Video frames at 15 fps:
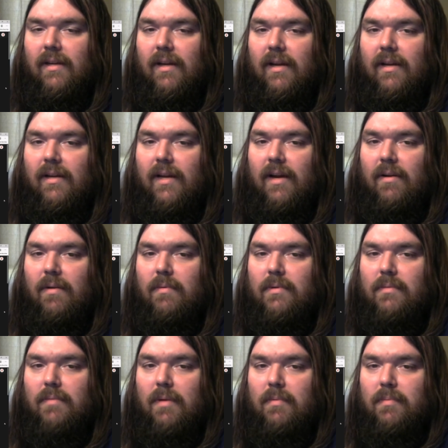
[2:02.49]
Uh, yeah, I know it
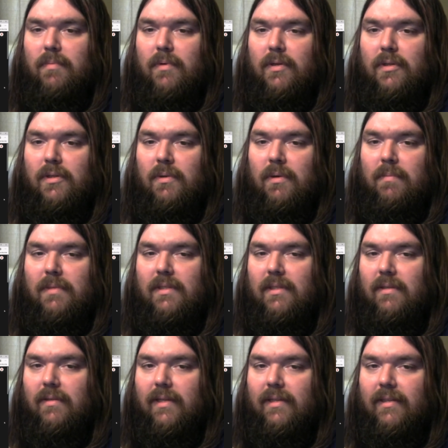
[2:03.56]
was that was pretty short, but
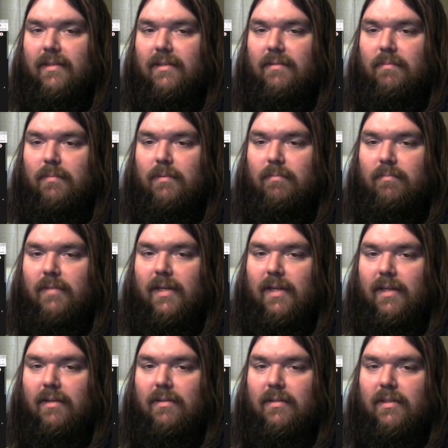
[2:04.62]
still, that, looked,
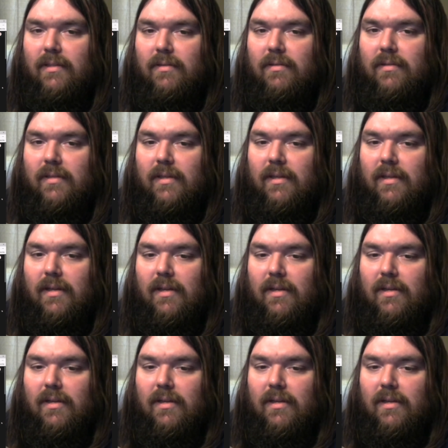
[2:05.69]
yeah, that looks interesting.